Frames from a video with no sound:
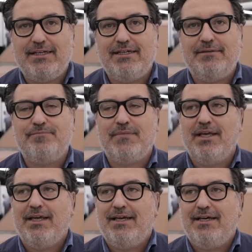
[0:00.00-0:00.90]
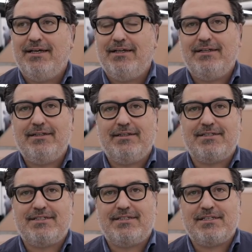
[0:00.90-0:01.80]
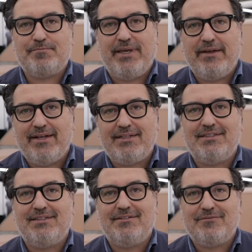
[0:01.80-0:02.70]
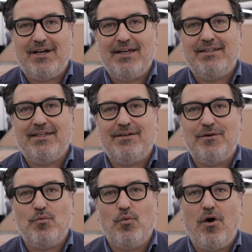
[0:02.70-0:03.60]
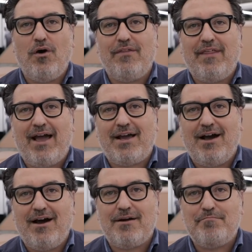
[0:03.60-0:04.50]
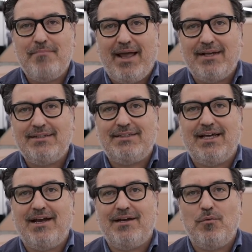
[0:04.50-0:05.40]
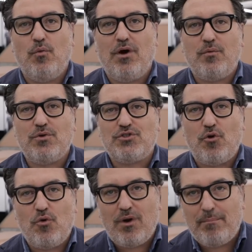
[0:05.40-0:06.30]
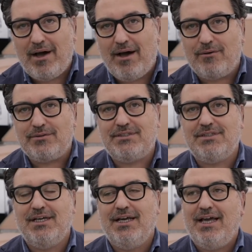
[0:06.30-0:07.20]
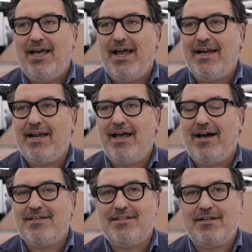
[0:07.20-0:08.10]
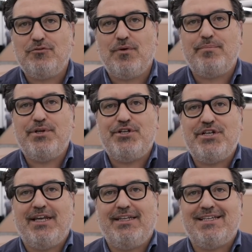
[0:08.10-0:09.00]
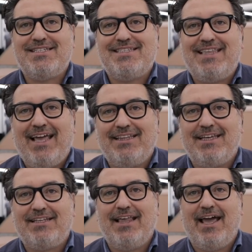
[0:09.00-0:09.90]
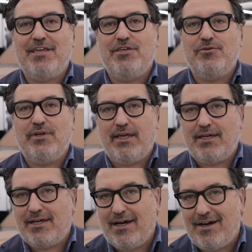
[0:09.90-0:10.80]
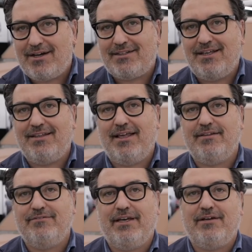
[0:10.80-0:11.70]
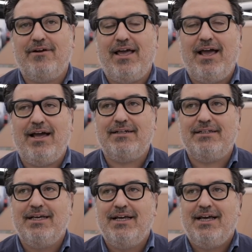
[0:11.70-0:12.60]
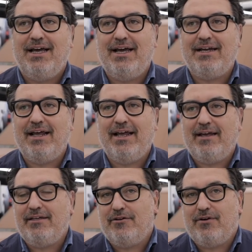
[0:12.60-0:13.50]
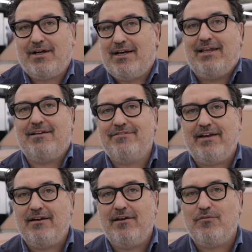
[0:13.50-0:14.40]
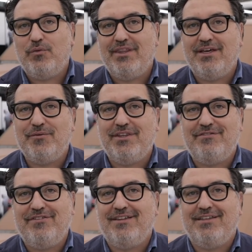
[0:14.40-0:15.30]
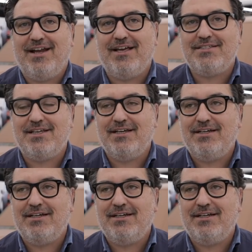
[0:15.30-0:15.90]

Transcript: the spirit, right? What that car meant and it was all about. And I started to appreciate the aesthetic, that unique character that the vehicle had. And you know, I clearly fell in love with Defender as